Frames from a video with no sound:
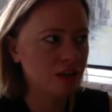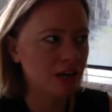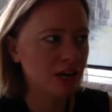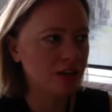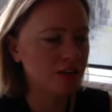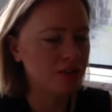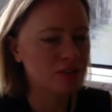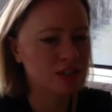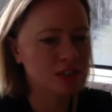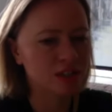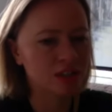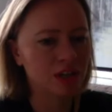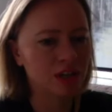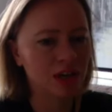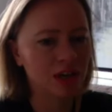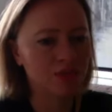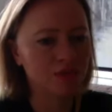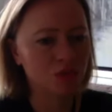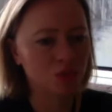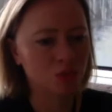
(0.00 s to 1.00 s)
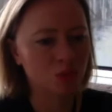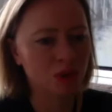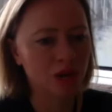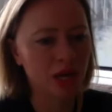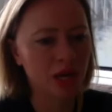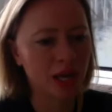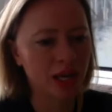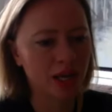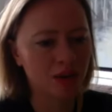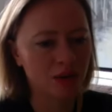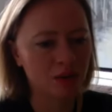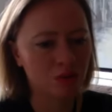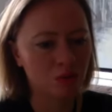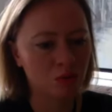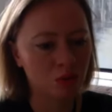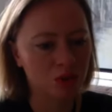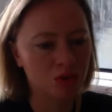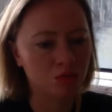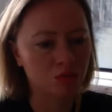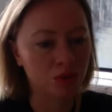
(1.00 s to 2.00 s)
and you still have to pay
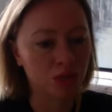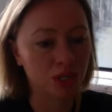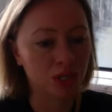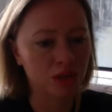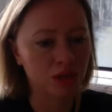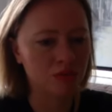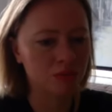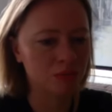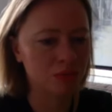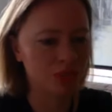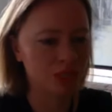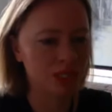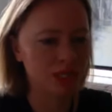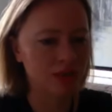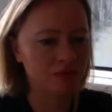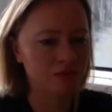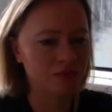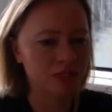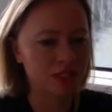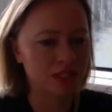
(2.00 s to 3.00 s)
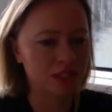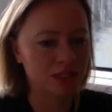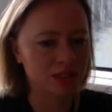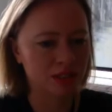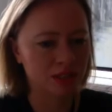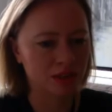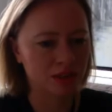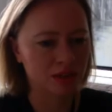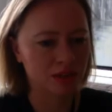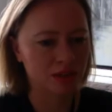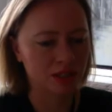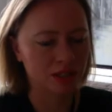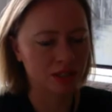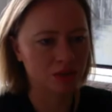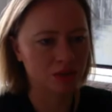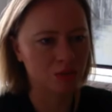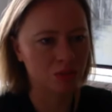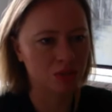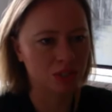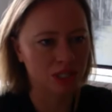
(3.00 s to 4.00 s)
what we believe is the is
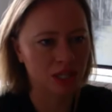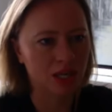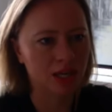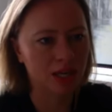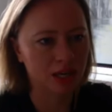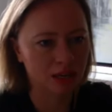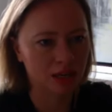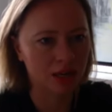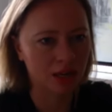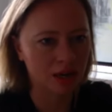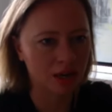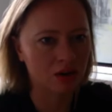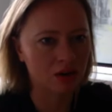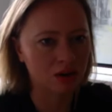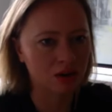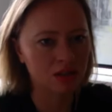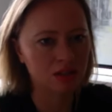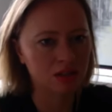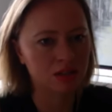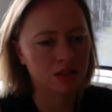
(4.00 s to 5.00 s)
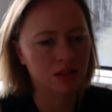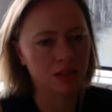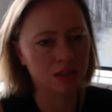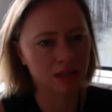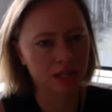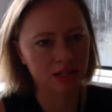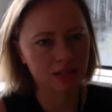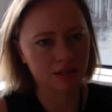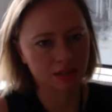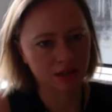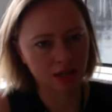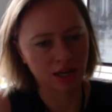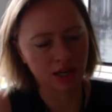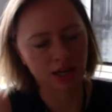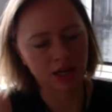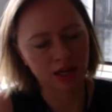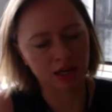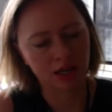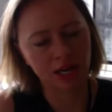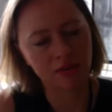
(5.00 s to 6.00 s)
almost like a cost that
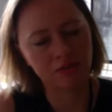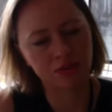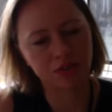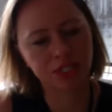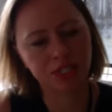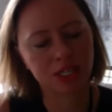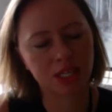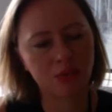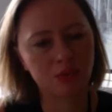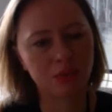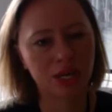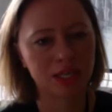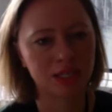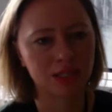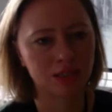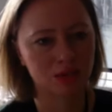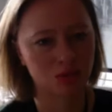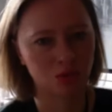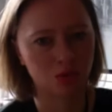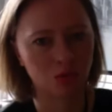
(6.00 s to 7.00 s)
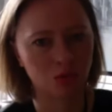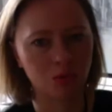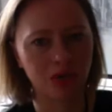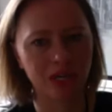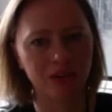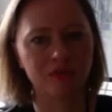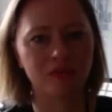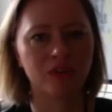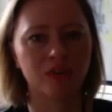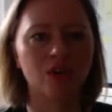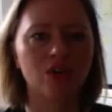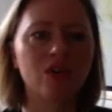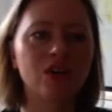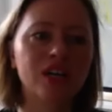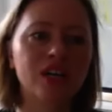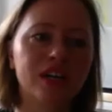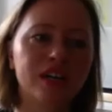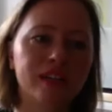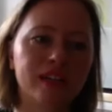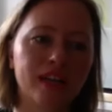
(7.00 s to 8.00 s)
uh, every scheme has to pay for,
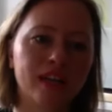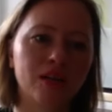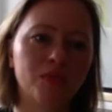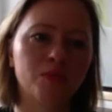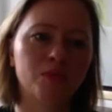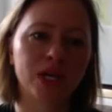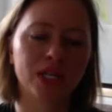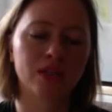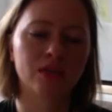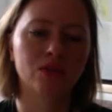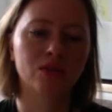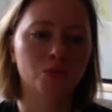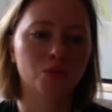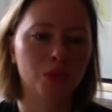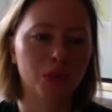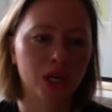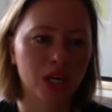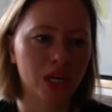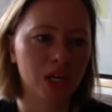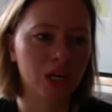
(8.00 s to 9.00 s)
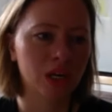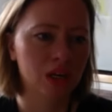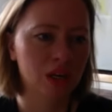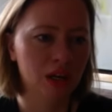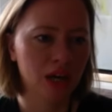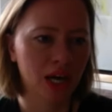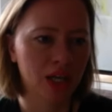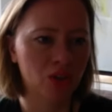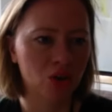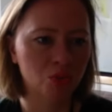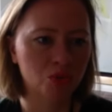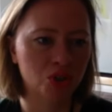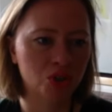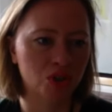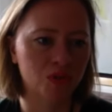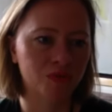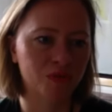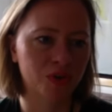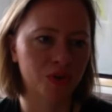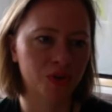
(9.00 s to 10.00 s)
then it might not be an option
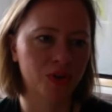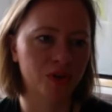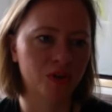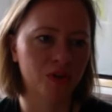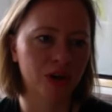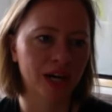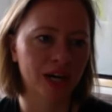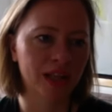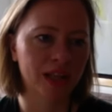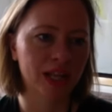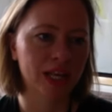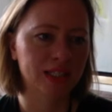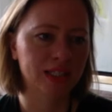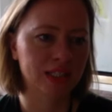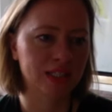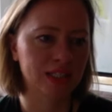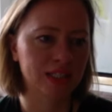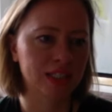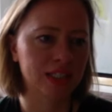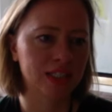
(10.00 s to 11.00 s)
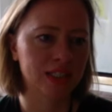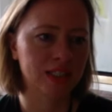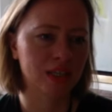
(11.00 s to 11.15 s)
for you unless these